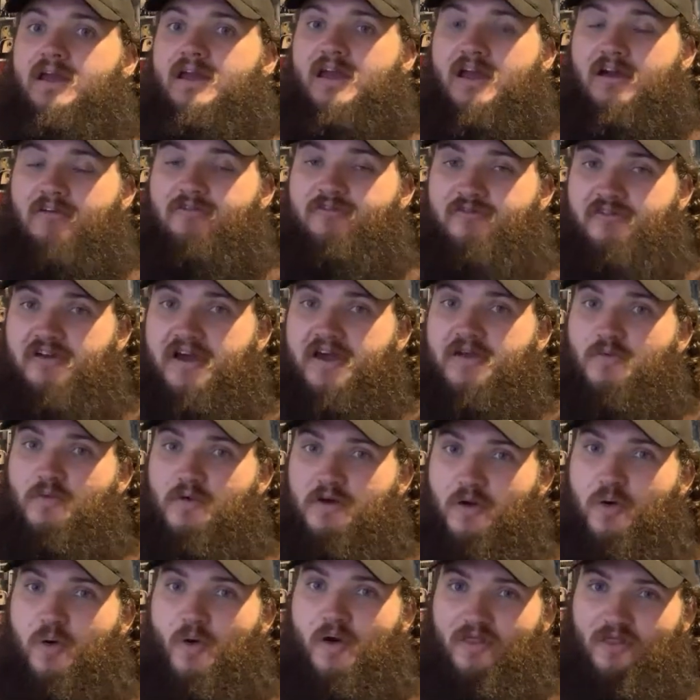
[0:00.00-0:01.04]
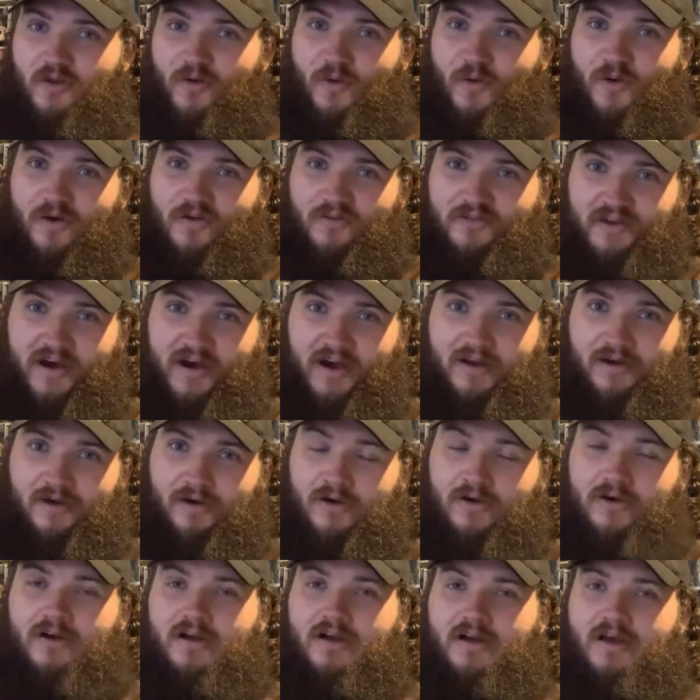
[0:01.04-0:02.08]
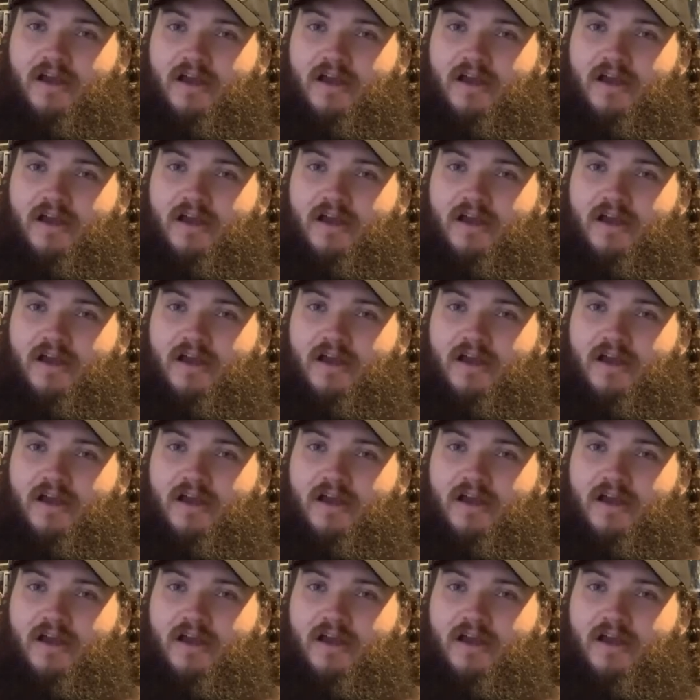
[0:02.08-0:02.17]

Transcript: if Finn would win the world title,